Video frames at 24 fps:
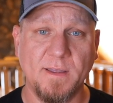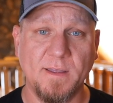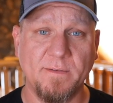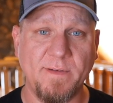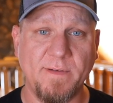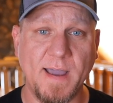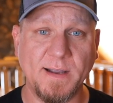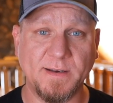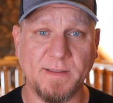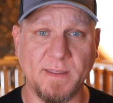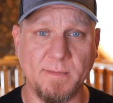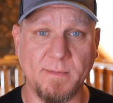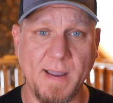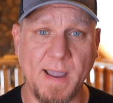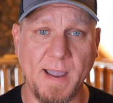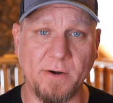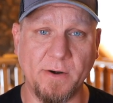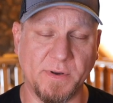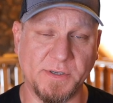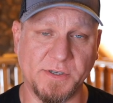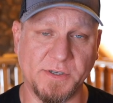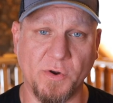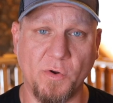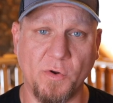fact of the
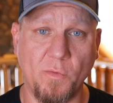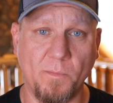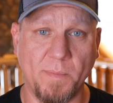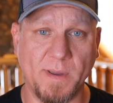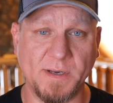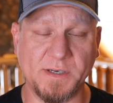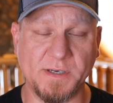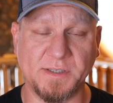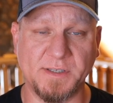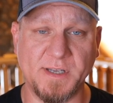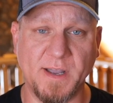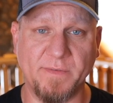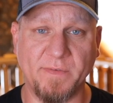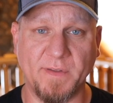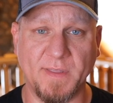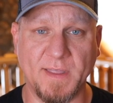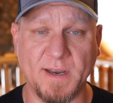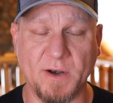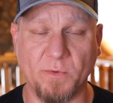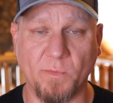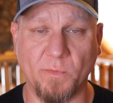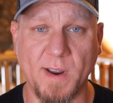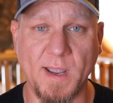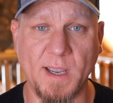matter is your homepage is
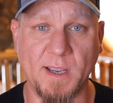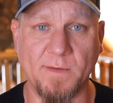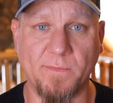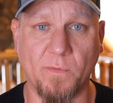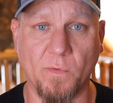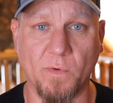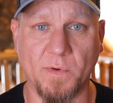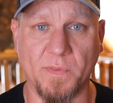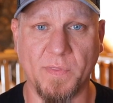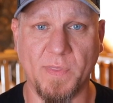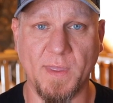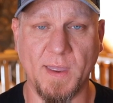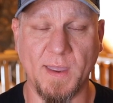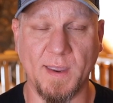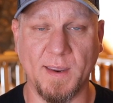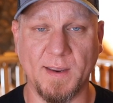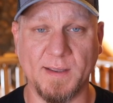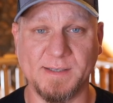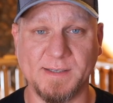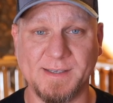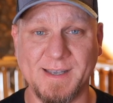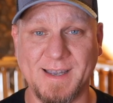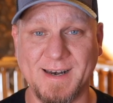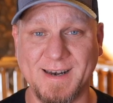definitely going to rank for things.